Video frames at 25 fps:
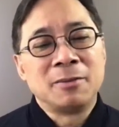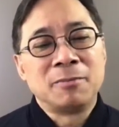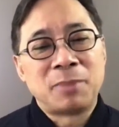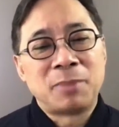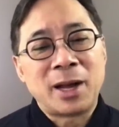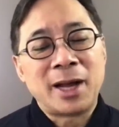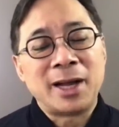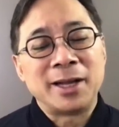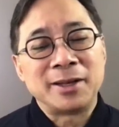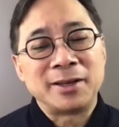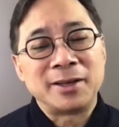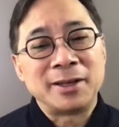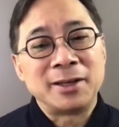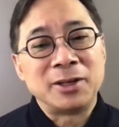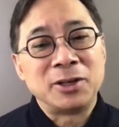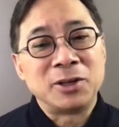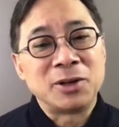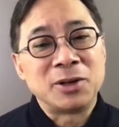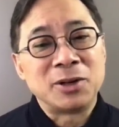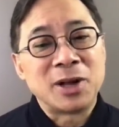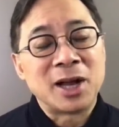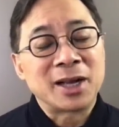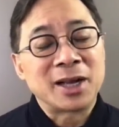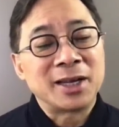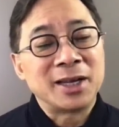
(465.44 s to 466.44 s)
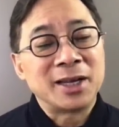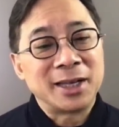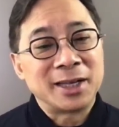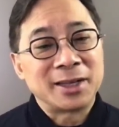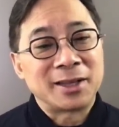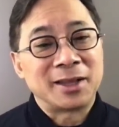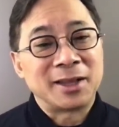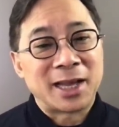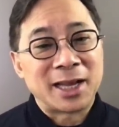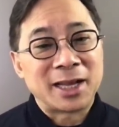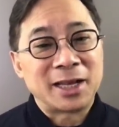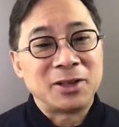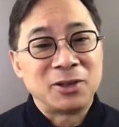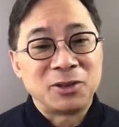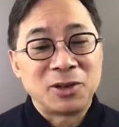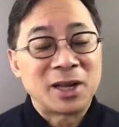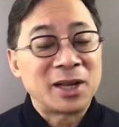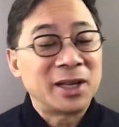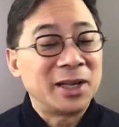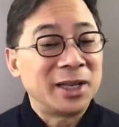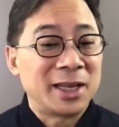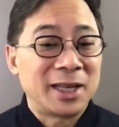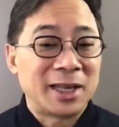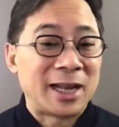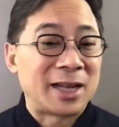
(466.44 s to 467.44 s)
But you're not going to get you're not
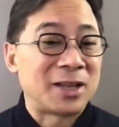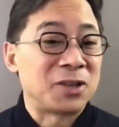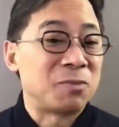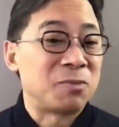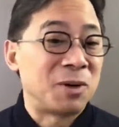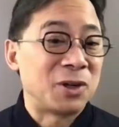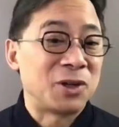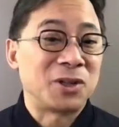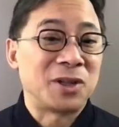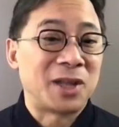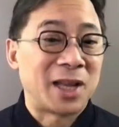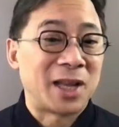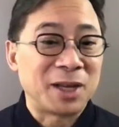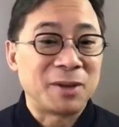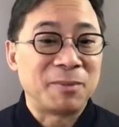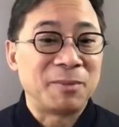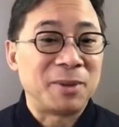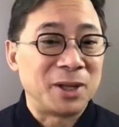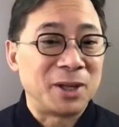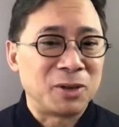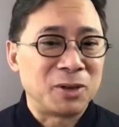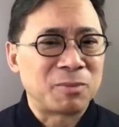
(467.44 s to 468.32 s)
going to get as much lycopene.